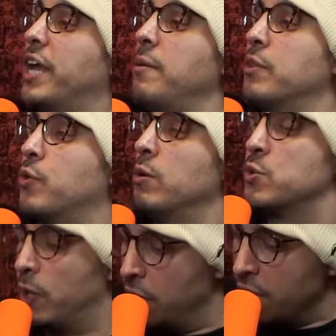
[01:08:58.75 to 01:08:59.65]
oh, Union. the Game of
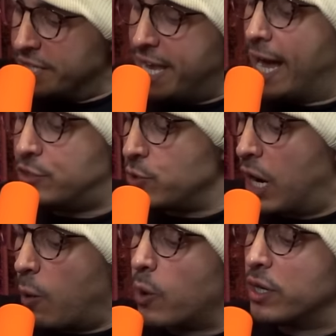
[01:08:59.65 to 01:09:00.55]
Thrones one. Yeah,
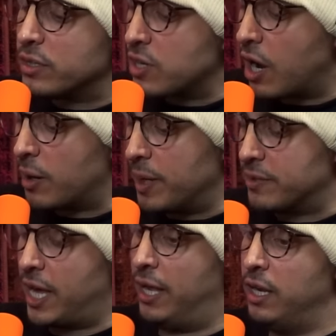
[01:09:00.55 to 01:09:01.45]
dude, I wanted to talk
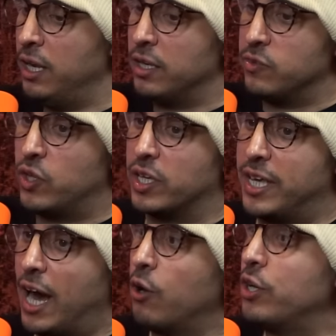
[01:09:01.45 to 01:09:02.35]
about that
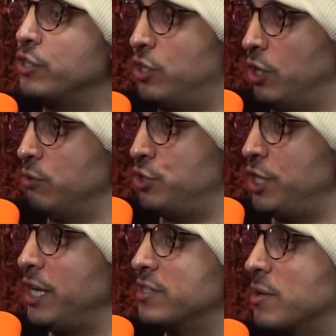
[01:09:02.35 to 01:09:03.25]
the Gal Gadot
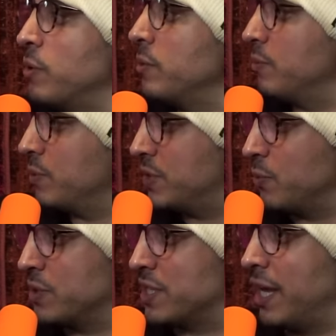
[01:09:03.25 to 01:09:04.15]
shit, someone
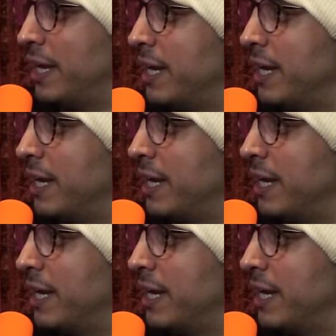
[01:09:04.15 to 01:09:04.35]
was